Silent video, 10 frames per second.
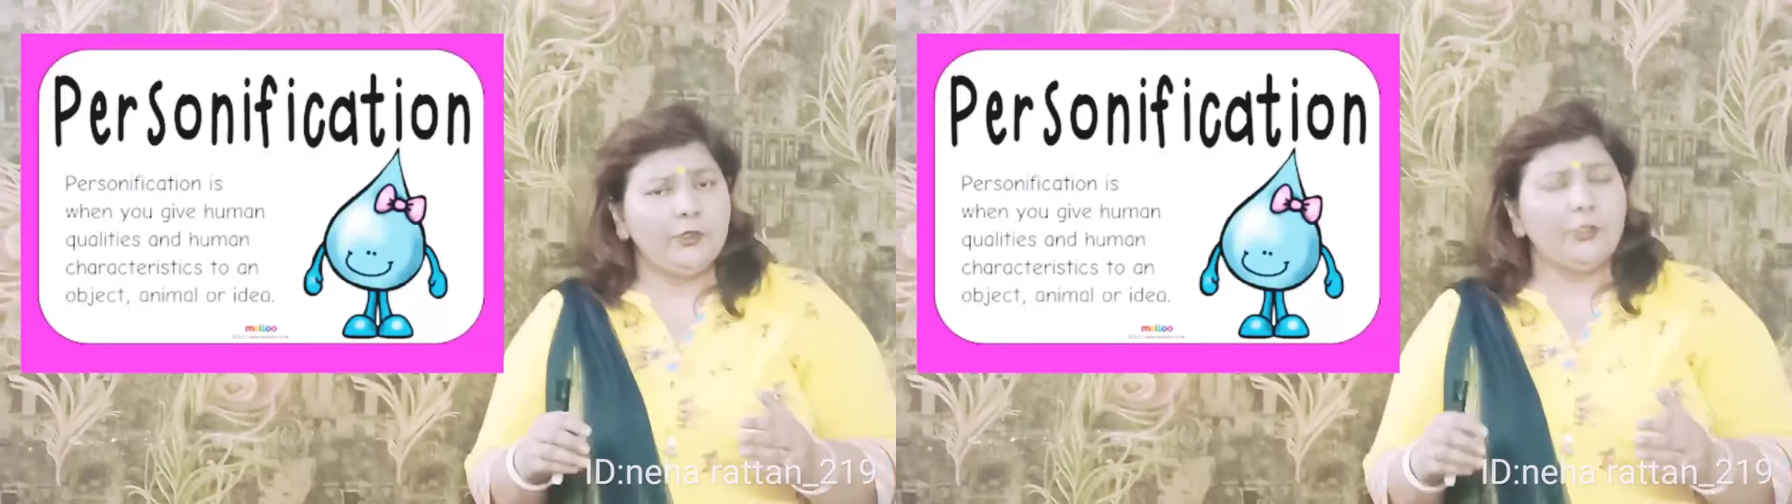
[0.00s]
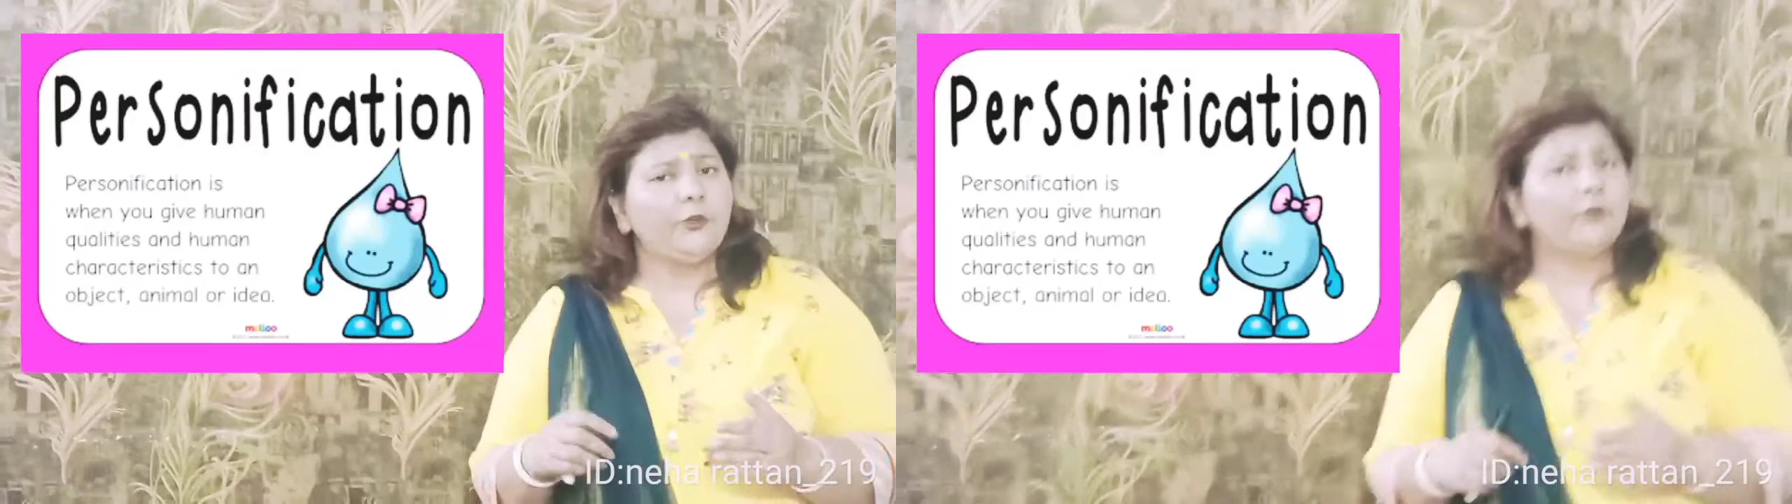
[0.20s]

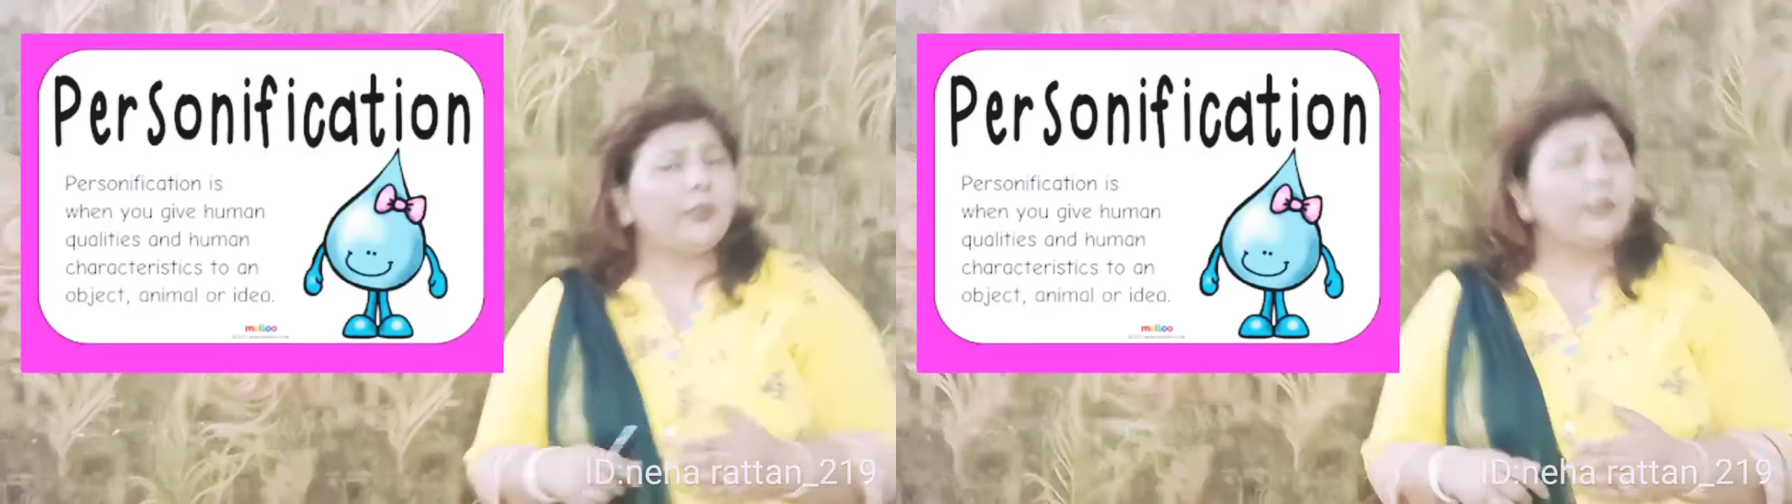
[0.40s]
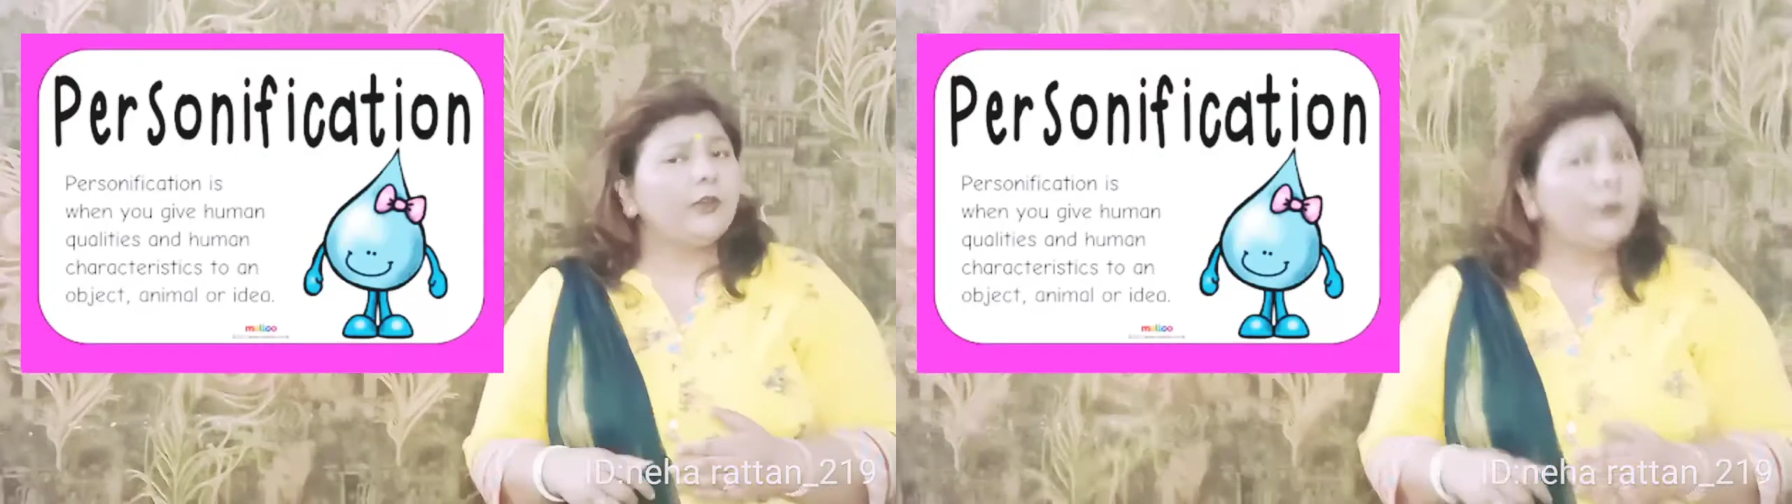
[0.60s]
Do you
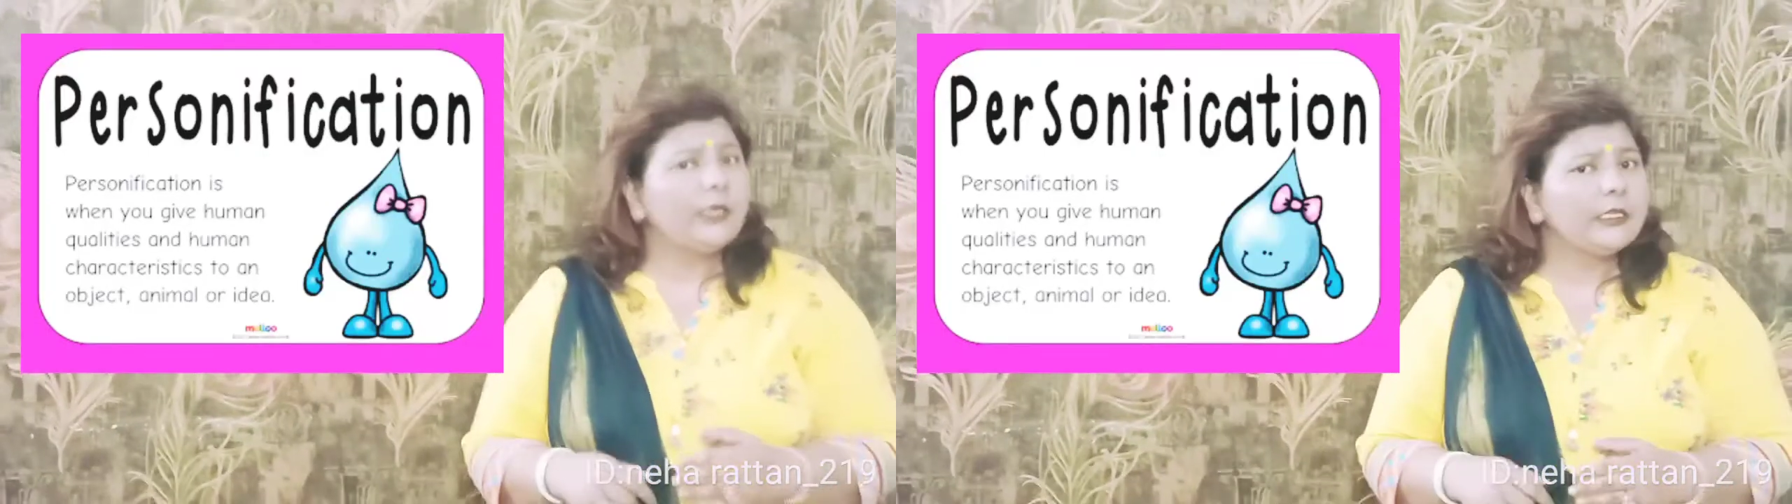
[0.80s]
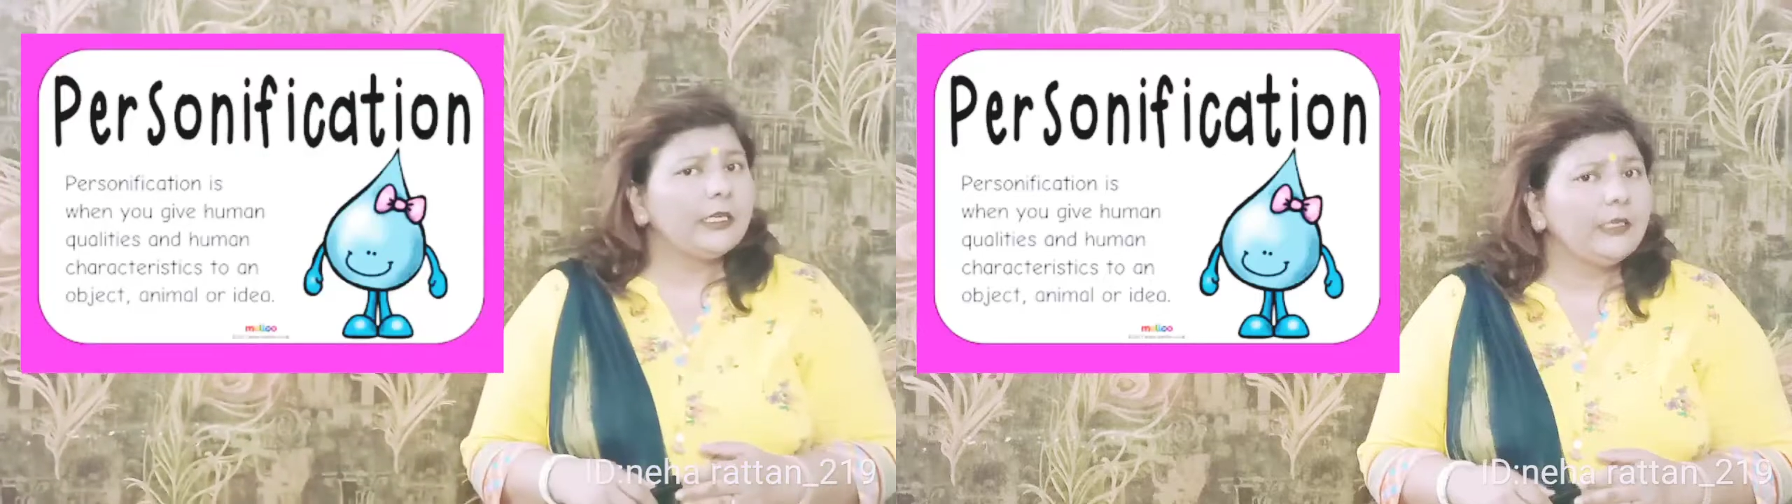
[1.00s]
think a
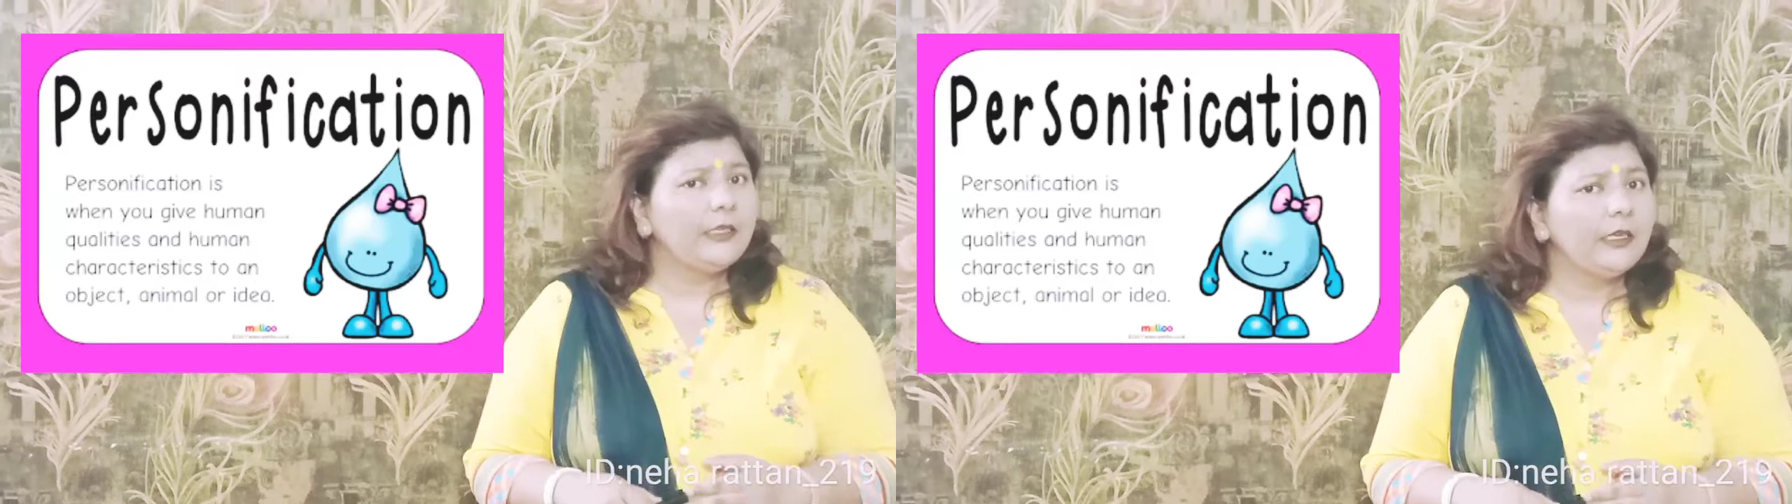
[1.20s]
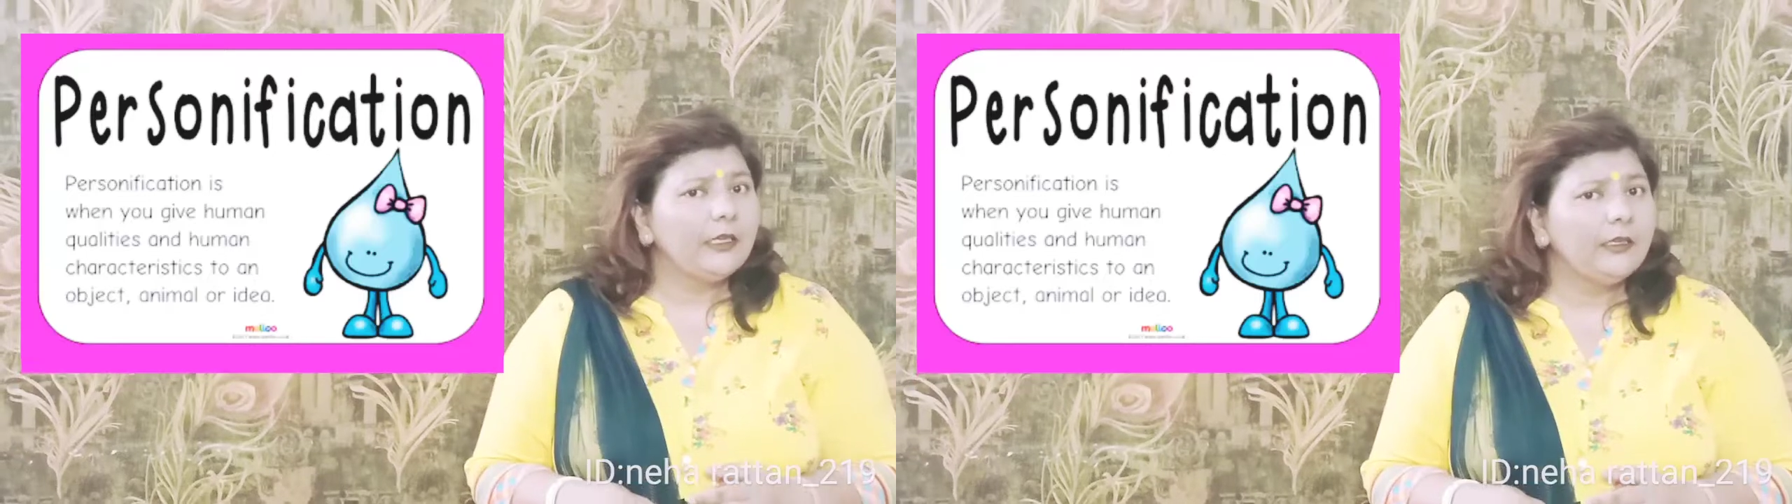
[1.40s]
wind
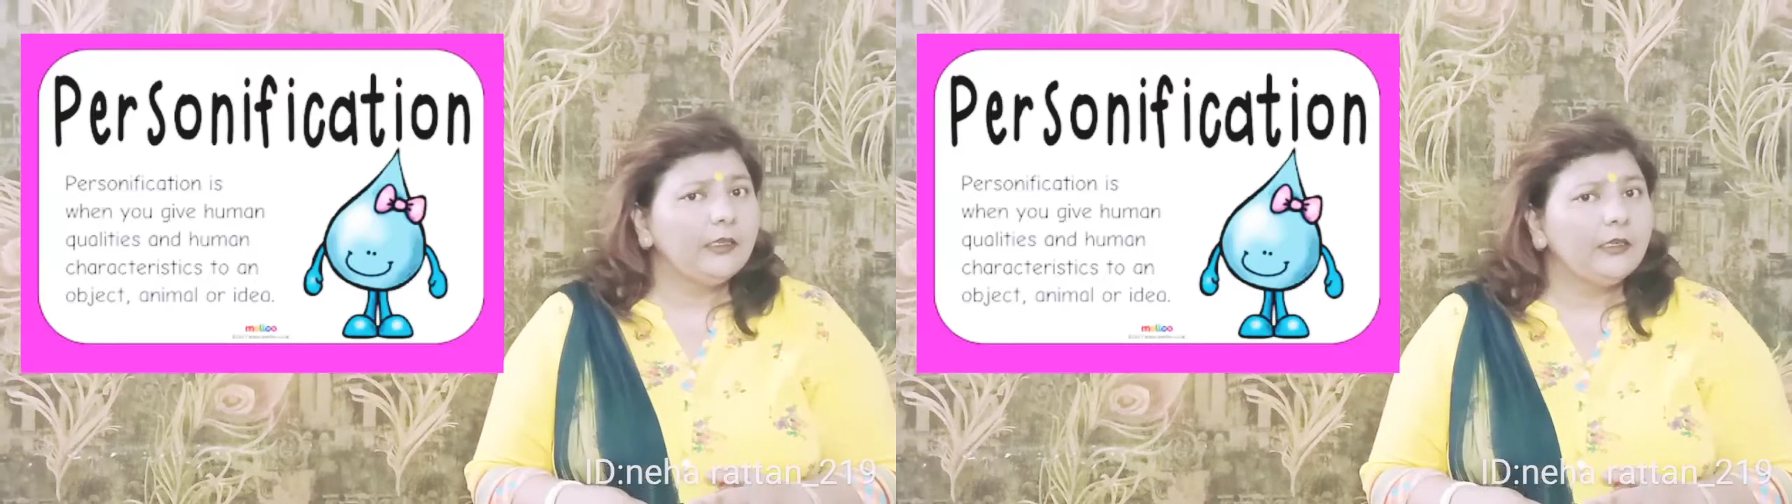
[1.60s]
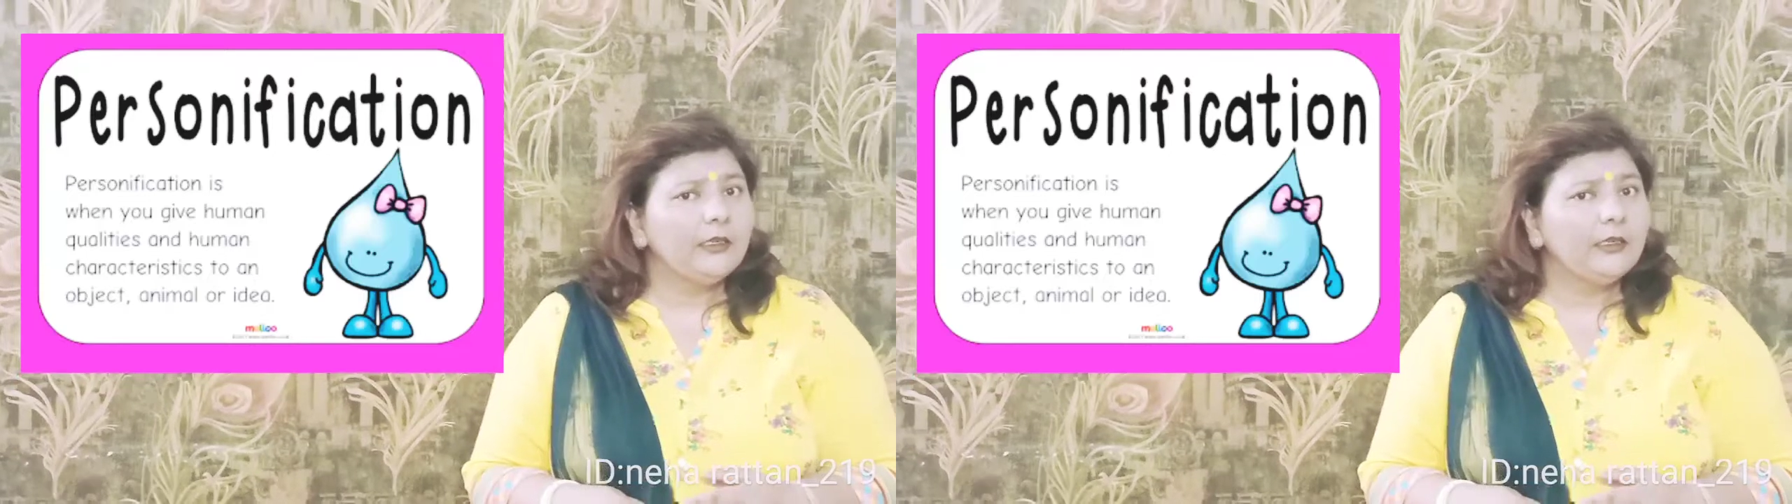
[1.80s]
can yell?